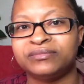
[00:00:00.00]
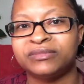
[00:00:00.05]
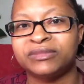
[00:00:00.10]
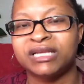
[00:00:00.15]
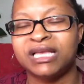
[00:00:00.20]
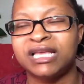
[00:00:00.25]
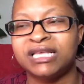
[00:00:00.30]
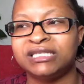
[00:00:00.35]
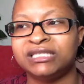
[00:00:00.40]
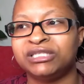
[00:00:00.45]

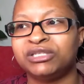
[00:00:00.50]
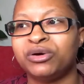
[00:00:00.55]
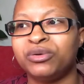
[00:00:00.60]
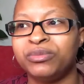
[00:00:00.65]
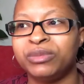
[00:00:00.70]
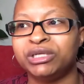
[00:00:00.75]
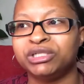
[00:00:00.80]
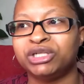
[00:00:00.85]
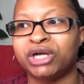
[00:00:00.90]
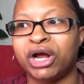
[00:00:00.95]
It's so
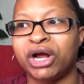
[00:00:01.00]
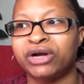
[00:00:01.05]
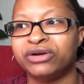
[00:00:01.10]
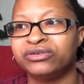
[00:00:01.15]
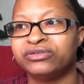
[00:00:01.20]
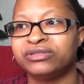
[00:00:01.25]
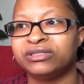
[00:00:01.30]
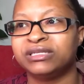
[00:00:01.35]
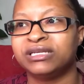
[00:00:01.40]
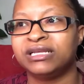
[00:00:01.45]
much hurt
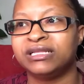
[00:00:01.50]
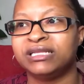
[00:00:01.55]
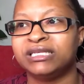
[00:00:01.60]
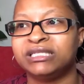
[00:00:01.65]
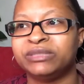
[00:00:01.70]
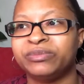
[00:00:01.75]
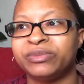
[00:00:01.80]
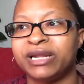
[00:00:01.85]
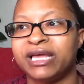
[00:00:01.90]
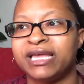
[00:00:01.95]
in this
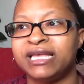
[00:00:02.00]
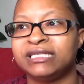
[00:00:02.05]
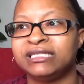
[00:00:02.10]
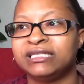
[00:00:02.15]
place.